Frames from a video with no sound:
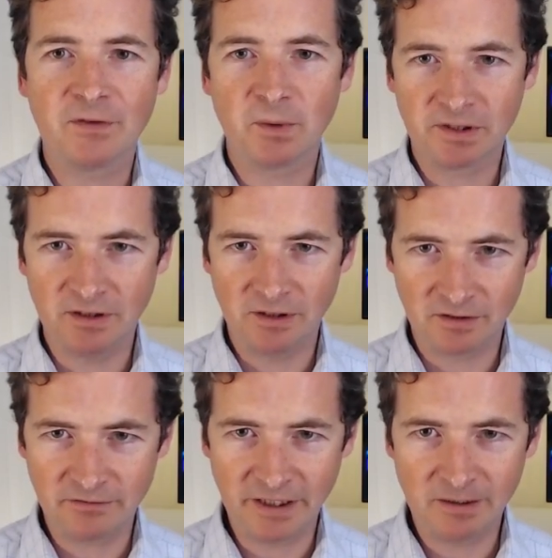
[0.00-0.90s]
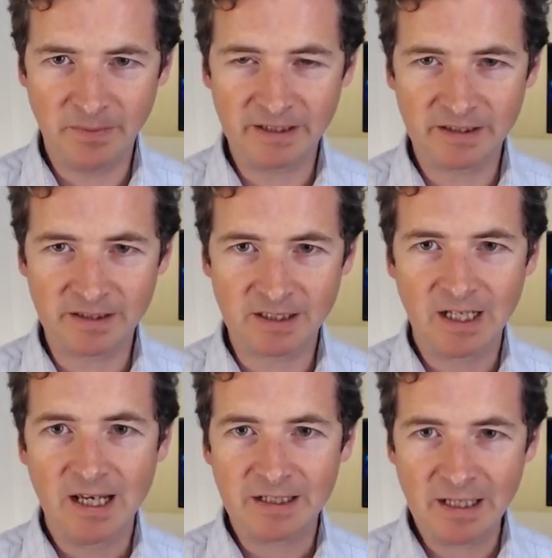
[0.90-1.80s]
If you want to learn on a regular
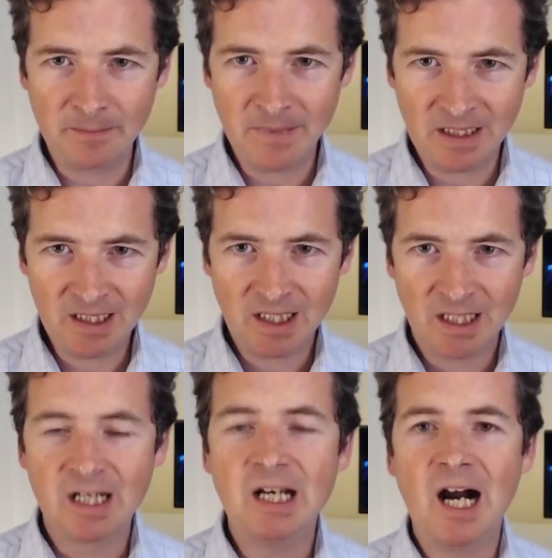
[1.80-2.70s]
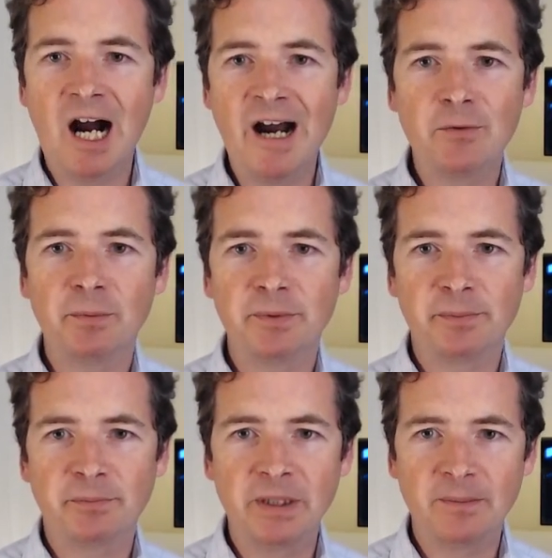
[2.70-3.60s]
basis. Now I will
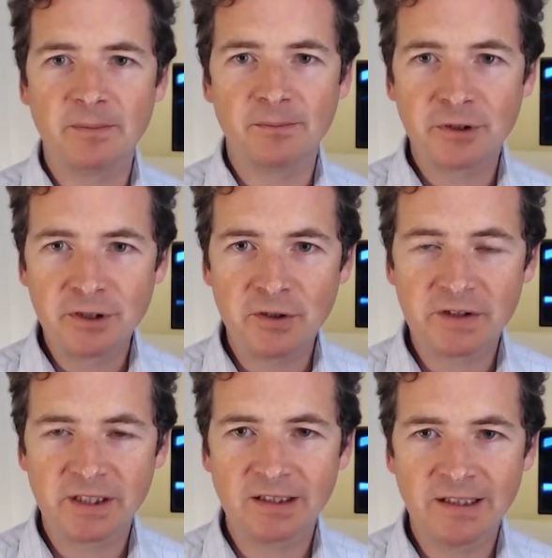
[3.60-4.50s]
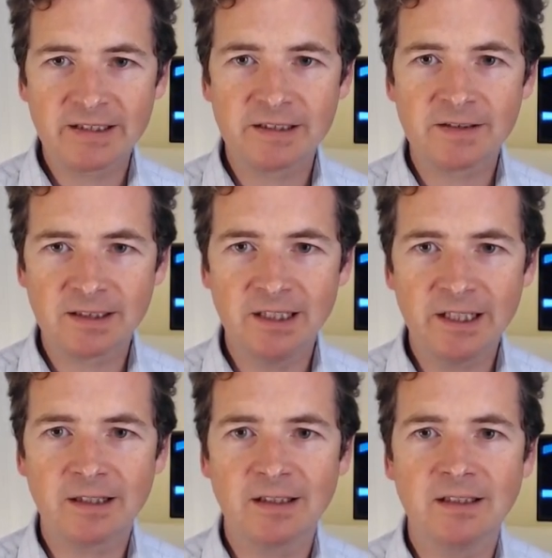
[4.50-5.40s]
be producing lessons
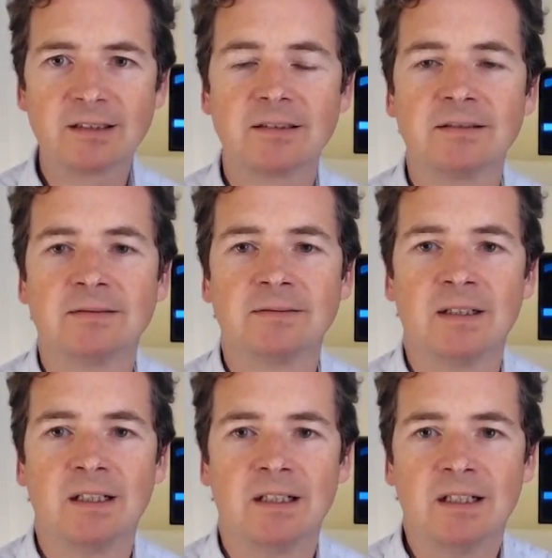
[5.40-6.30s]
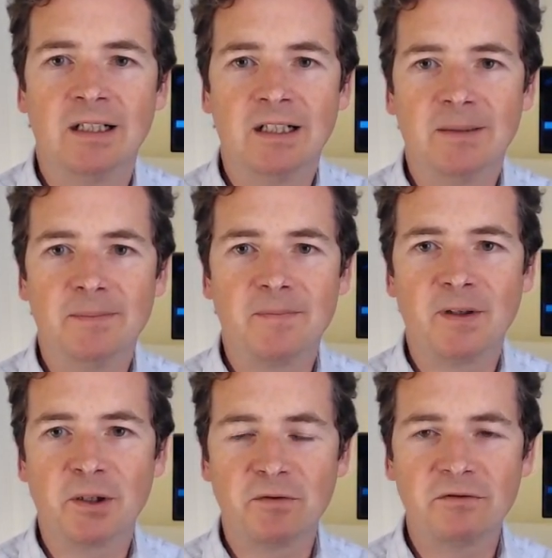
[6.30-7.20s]
like this
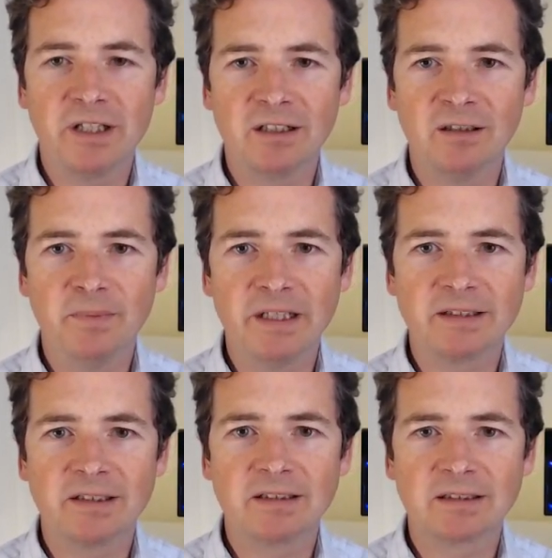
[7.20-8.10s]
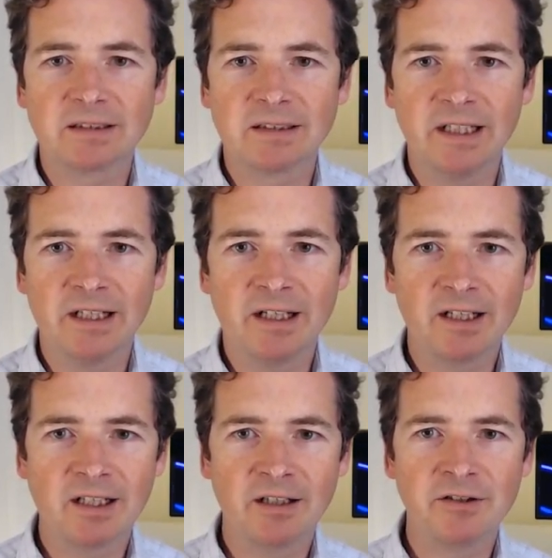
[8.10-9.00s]
on a regular basis. And
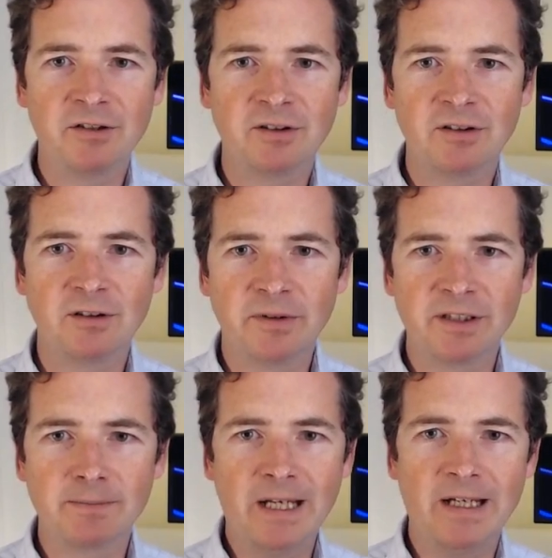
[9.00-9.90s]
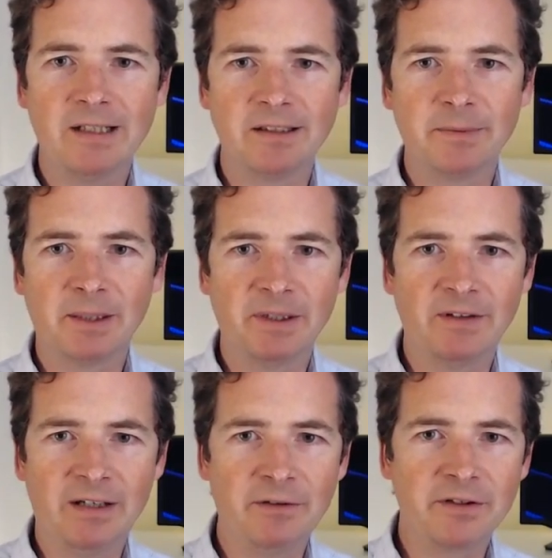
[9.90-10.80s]
I encourage you to do what this man, let me get
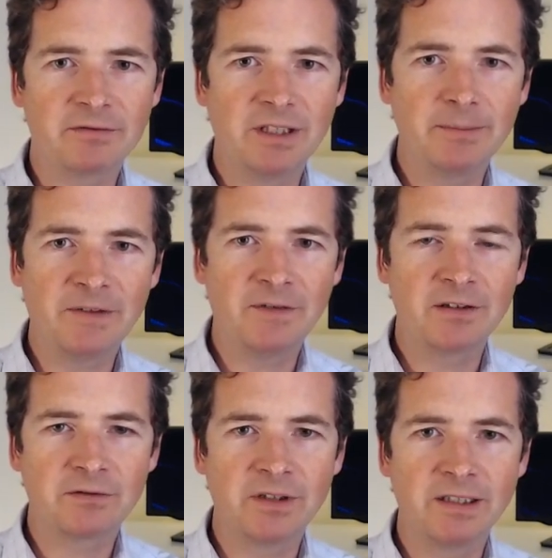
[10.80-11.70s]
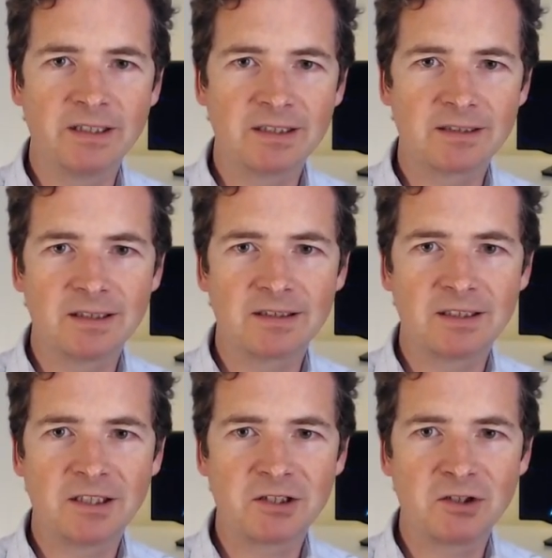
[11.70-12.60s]
my arrows right, my fingers right, is
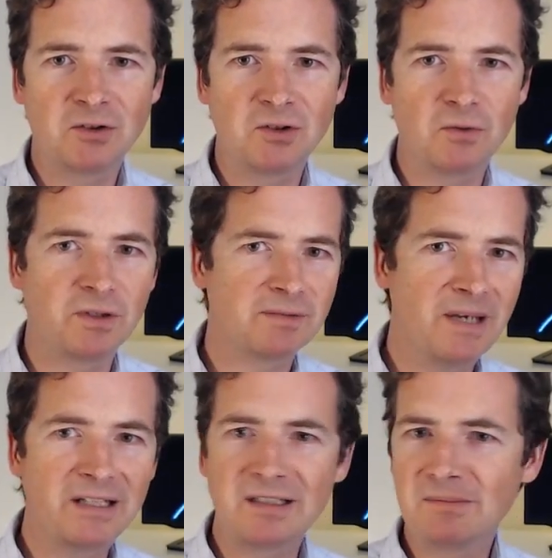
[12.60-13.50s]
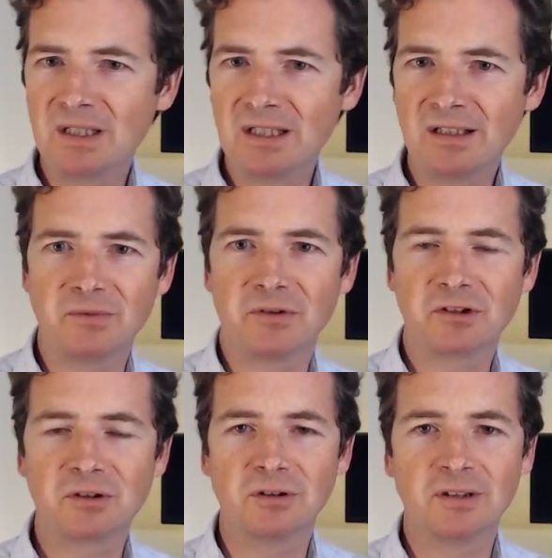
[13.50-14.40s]
suggesting you do. This man, is he me? I'm
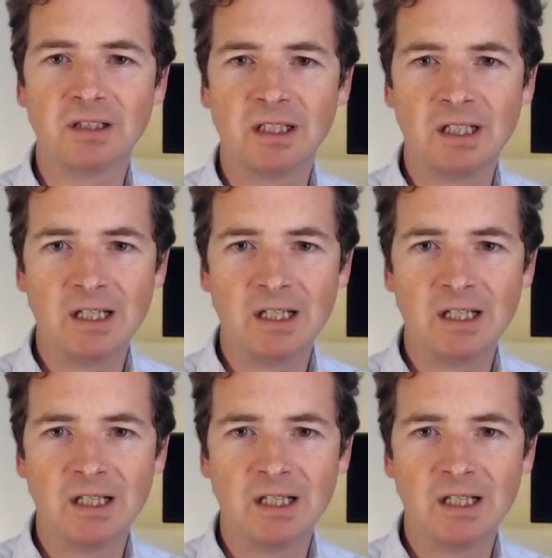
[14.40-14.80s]
not sure.